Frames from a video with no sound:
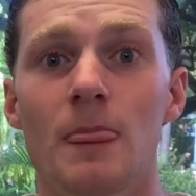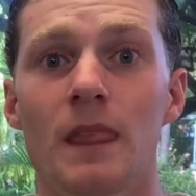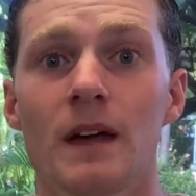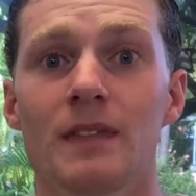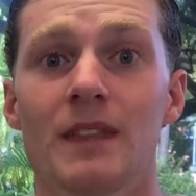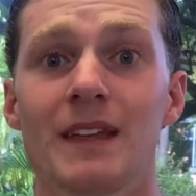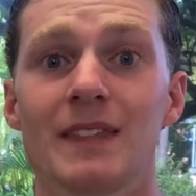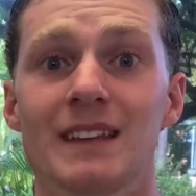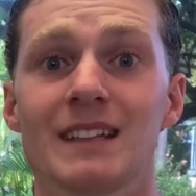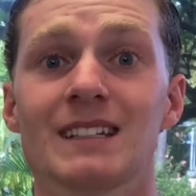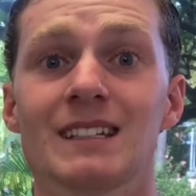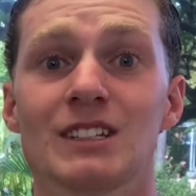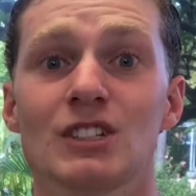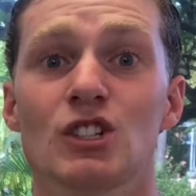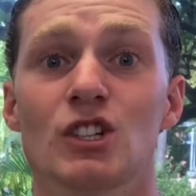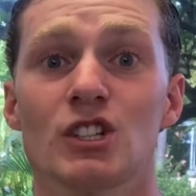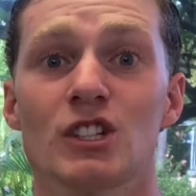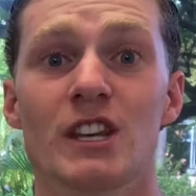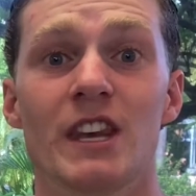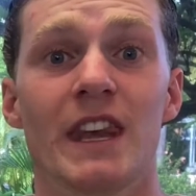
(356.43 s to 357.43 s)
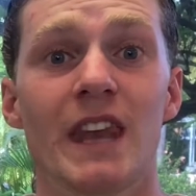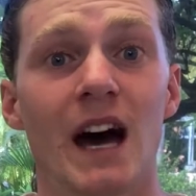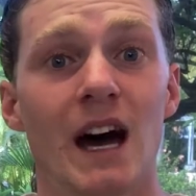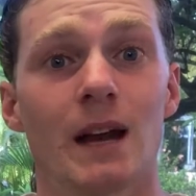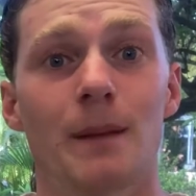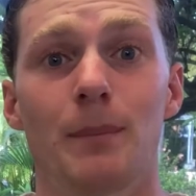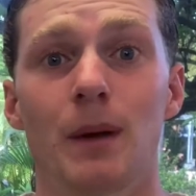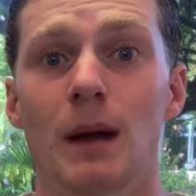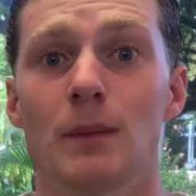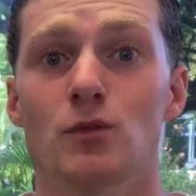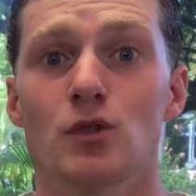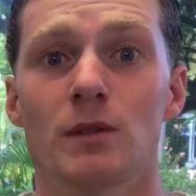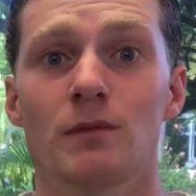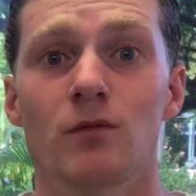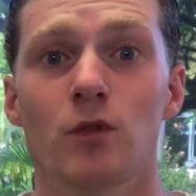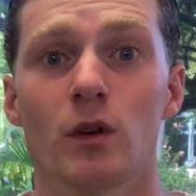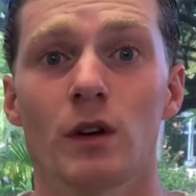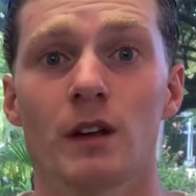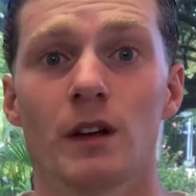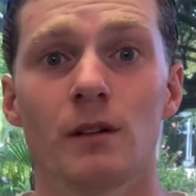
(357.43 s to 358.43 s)
that this is just not a pipe dream
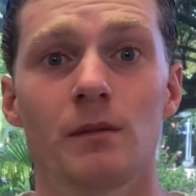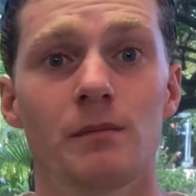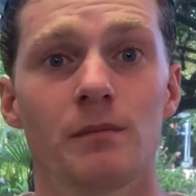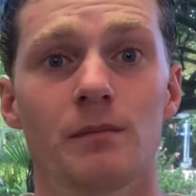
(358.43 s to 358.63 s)
for you.